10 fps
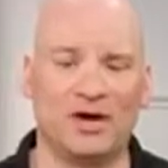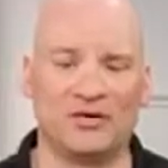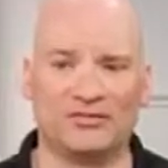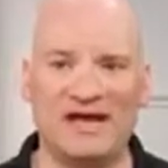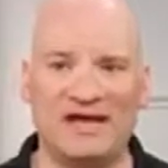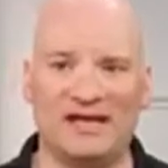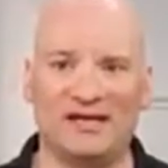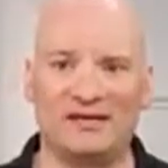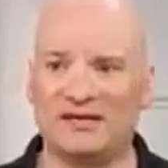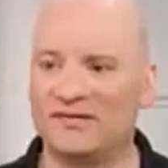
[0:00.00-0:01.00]
a
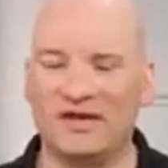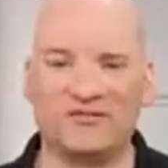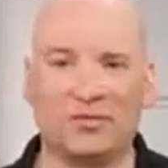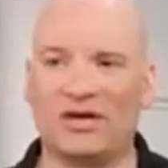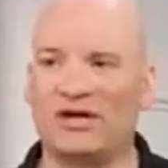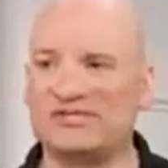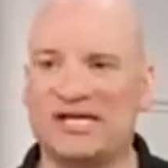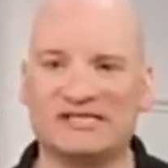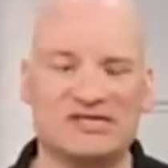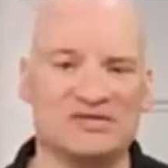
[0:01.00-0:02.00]
rating that everyone else
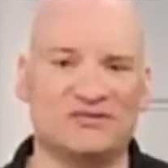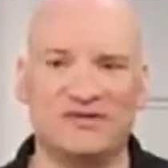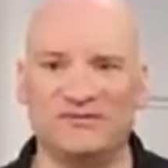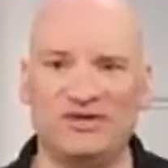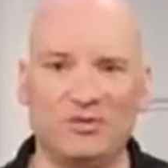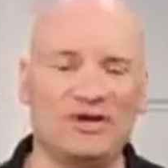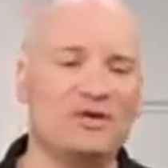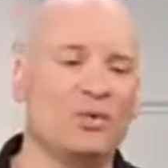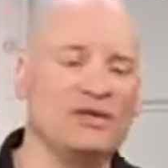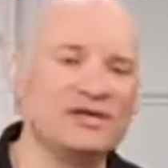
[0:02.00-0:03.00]
has to use
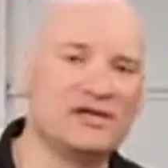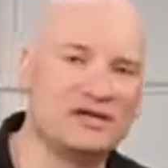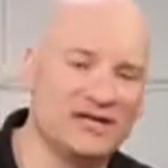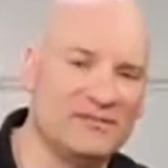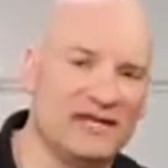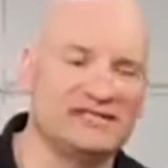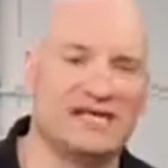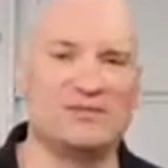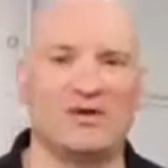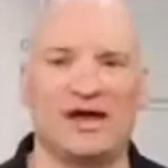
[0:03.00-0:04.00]
50-to-1, we can claim that
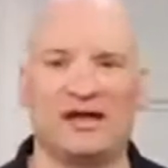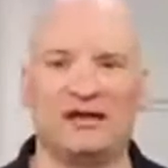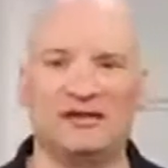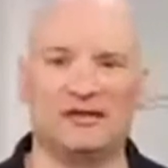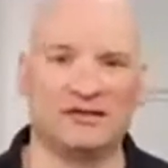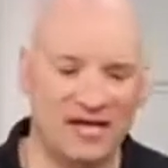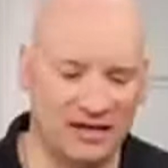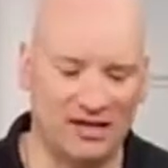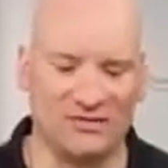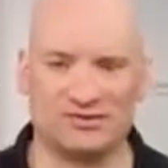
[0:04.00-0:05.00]
same rating at
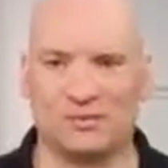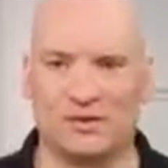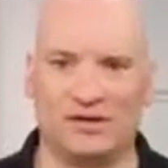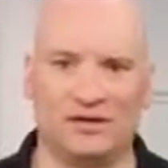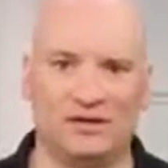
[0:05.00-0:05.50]
100-to-1.